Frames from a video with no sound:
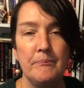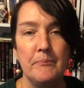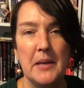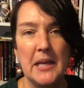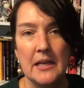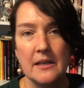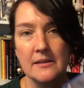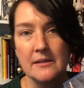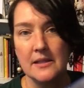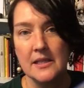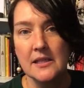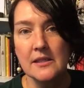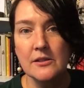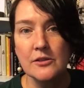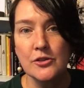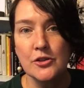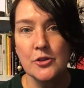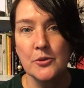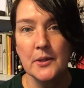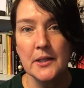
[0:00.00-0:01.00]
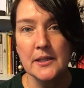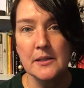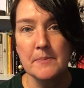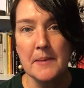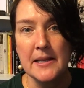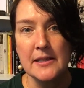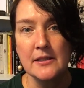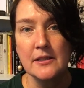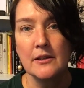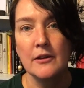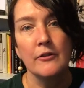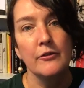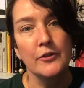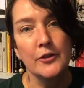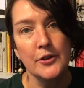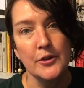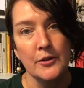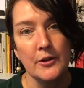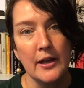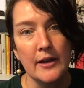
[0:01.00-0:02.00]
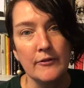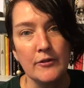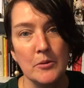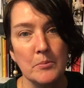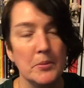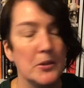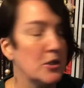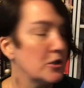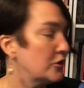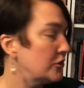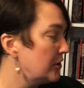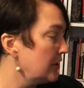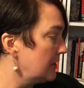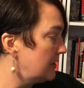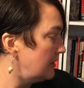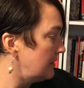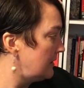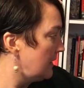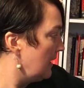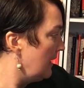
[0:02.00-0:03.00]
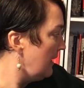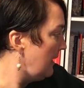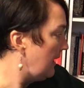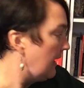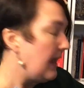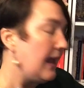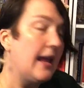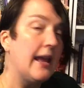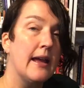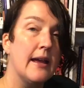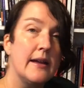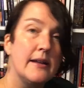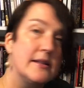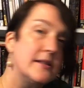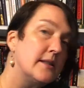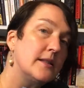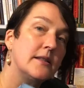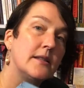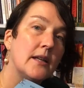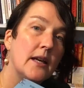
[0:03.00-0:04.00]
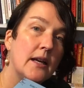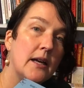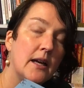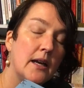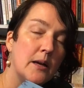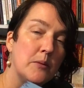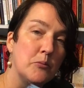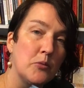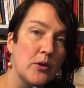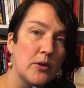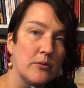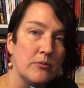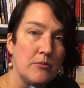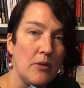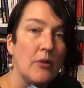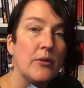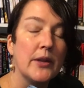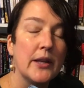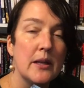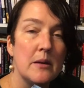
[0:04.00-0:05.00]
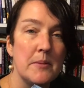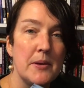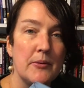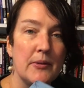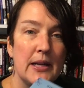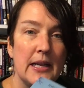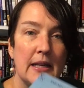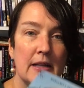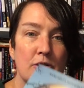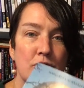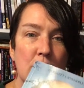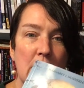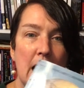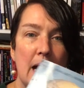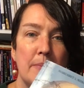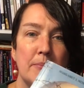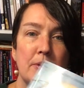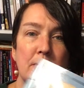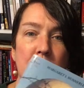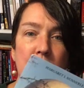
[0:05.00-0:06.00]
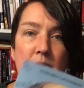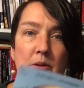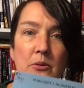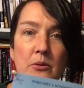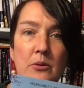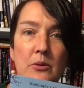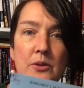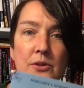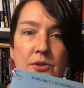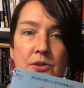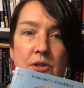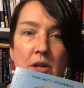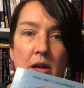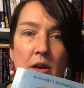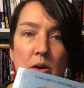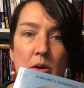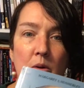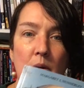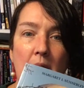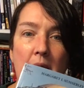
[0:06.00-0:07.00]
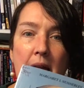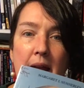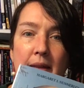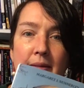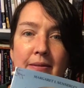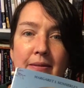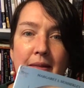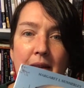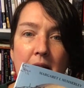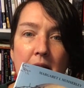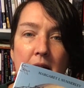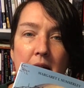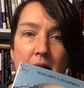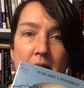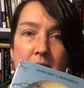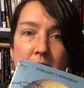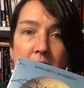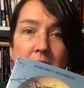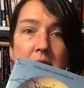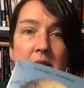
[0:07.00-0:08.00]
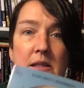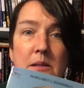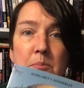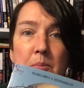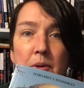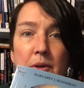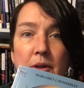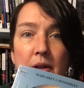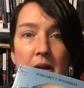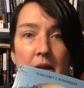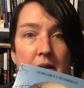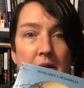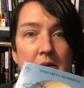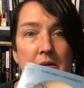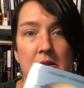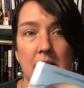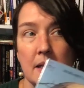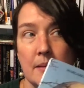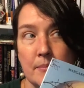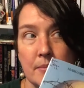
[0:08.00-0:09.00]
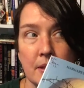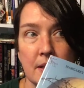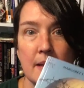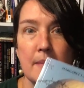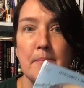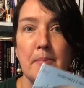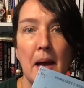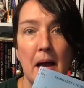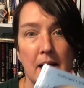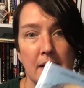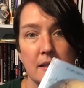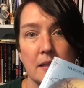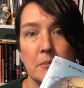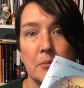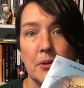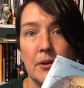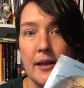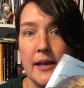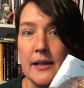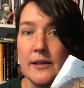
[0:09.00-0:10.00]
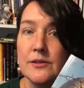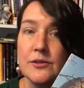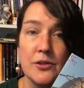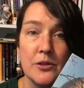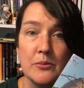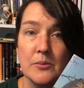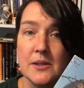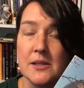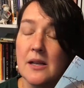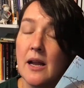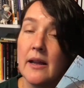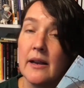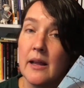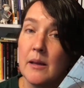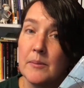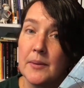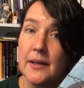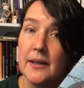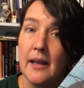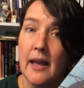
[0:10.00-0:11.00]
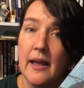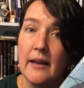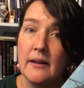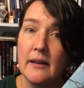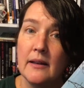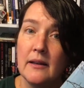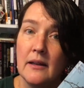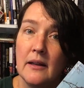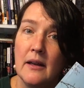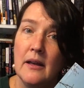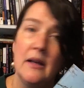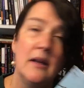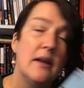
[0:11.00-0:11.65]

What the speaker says: because this is too expensive for you to have to purchase. And we're only going to be reading a chapter or so. And this book seems impossible. ASU was not able to get it.